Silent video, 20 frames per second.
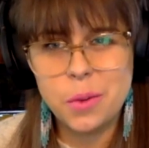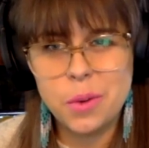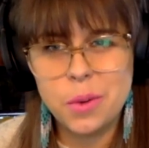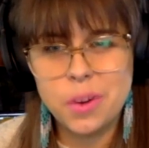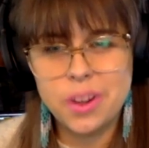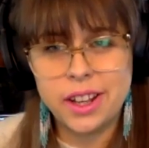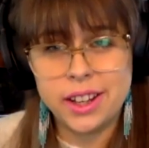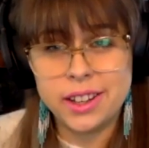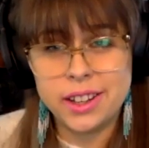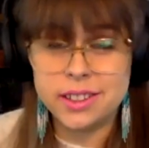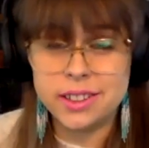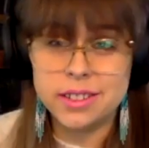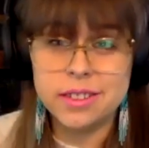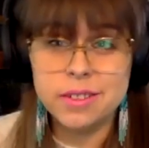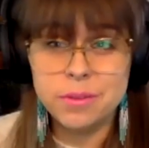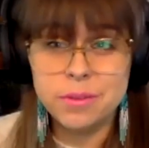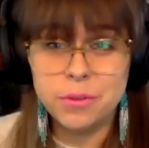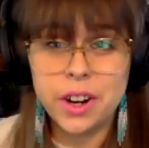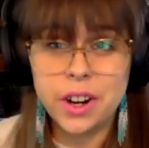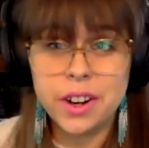like
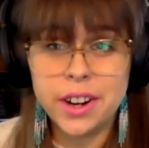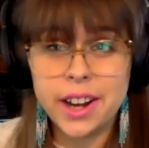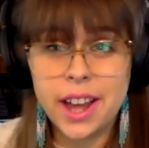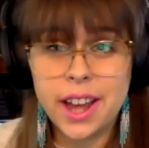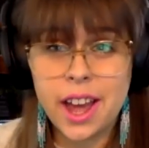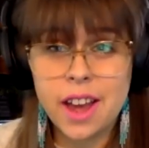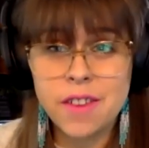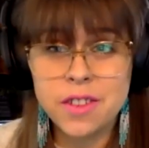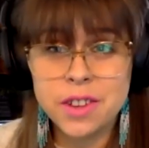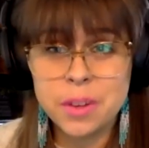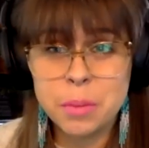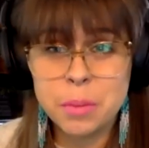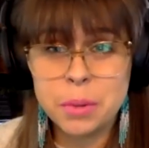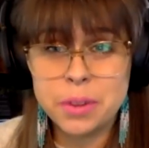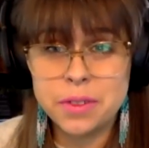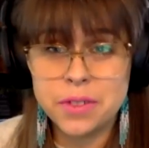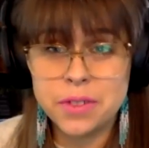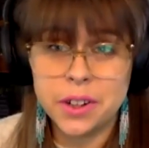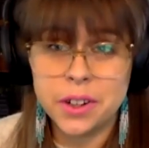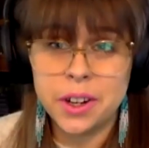very heavy,
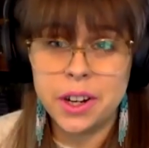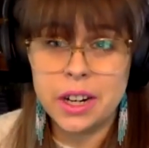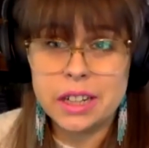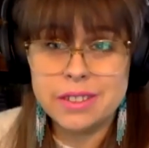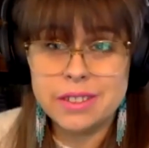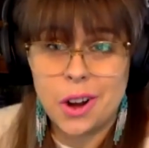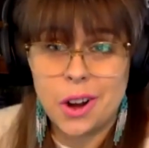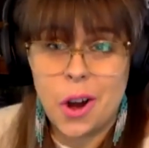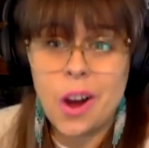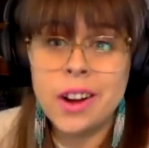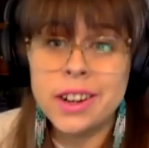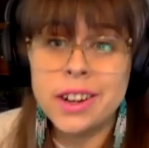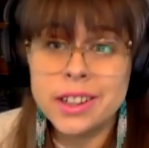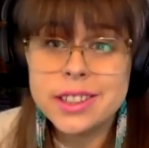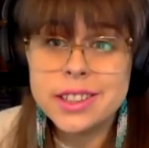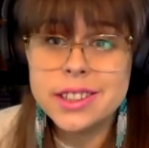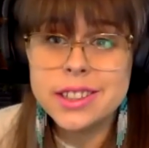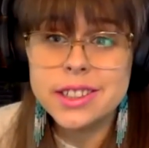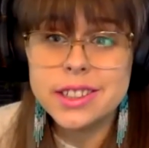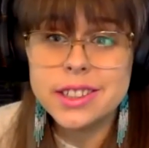but very
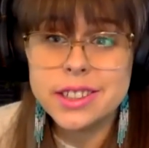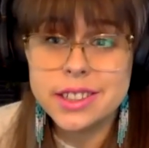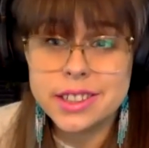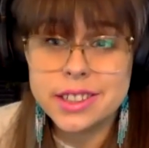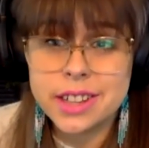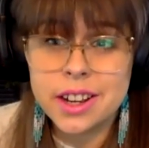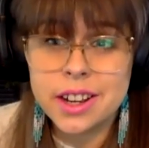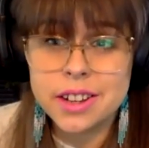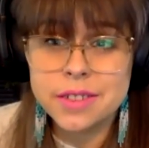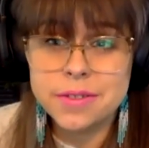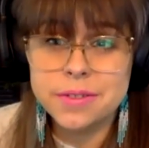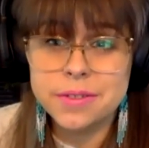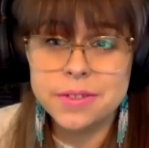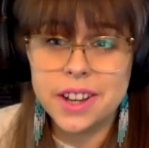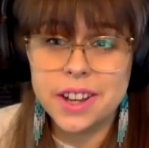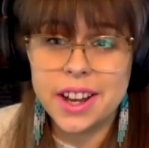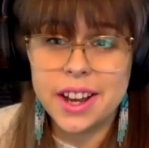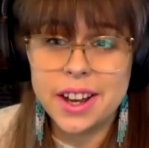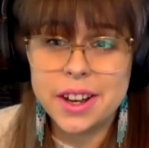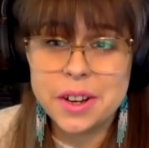honest stuff.
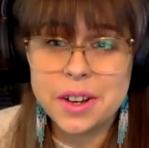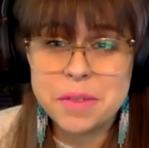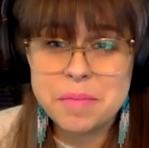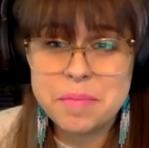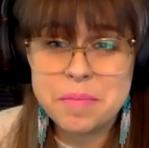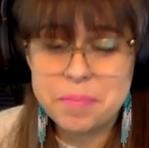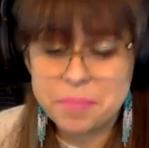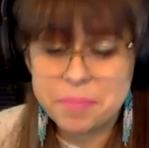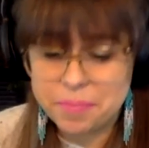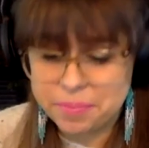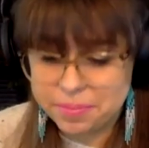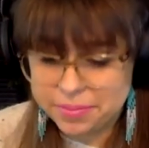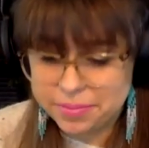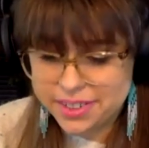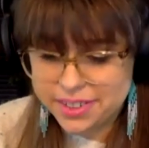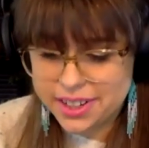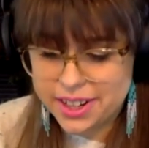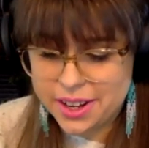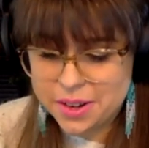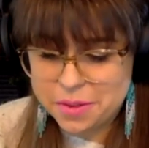And
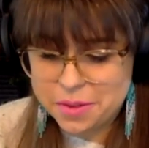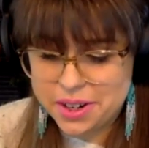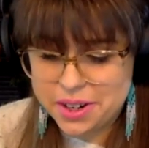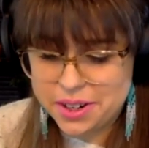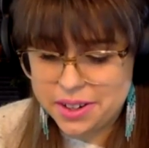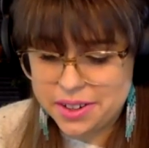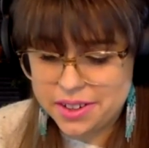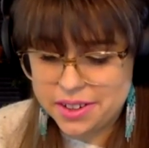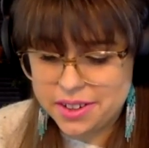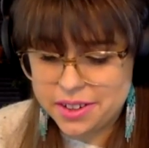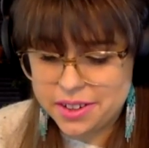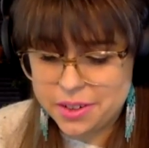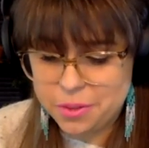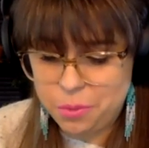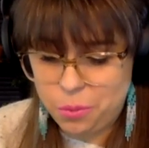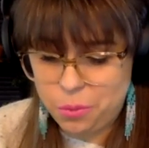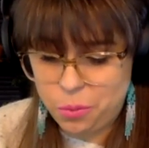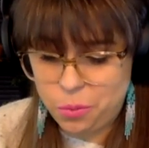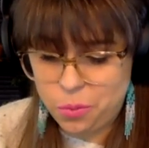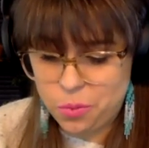when
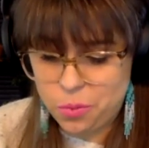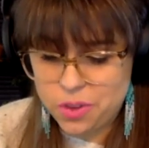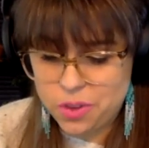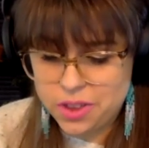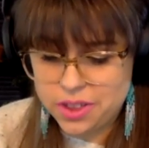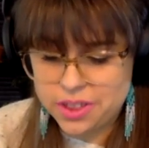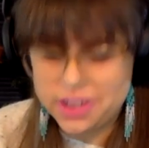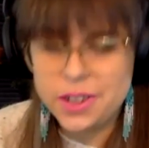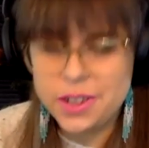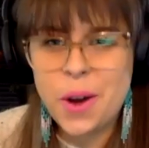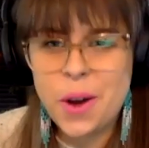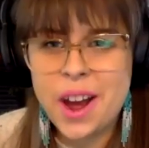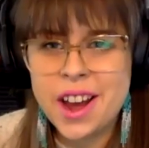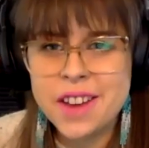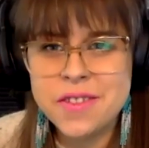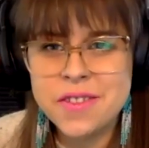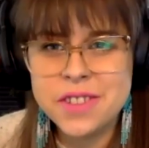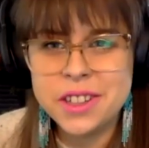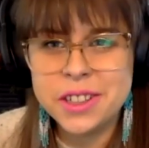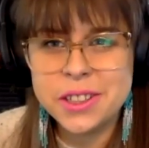you
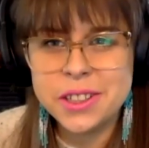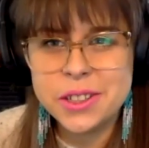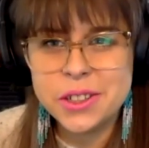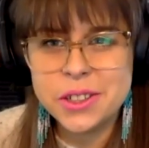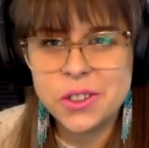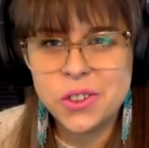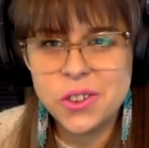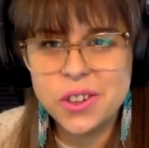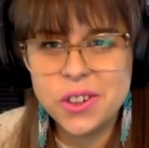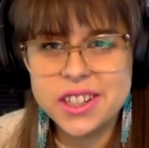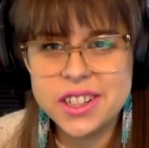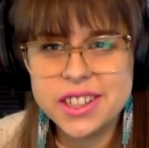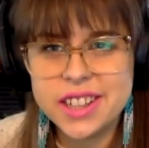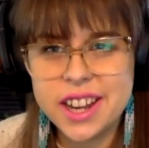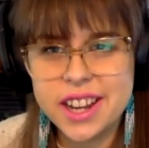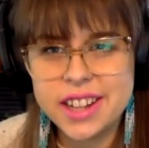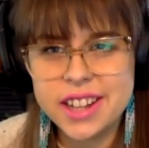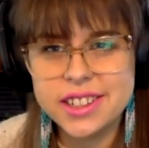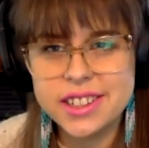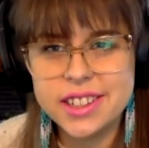have these stories
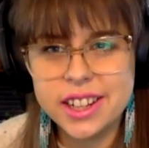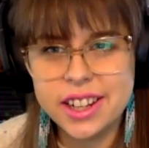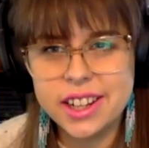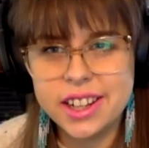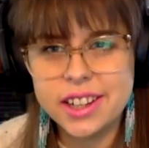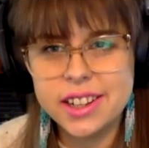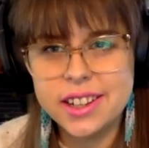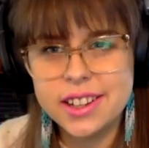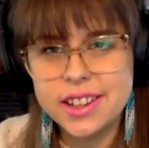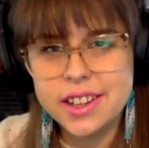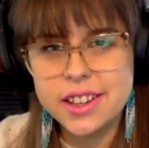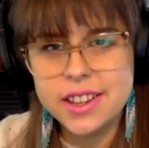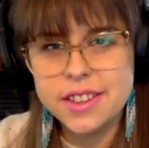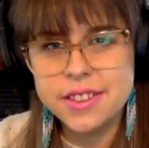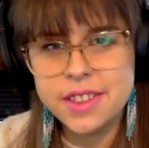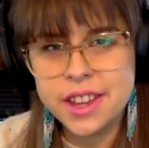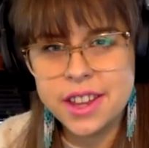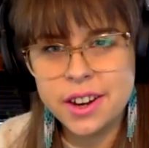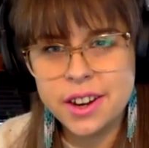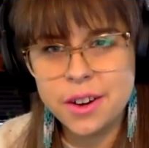and like
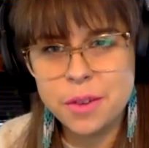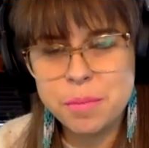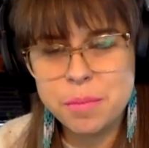they are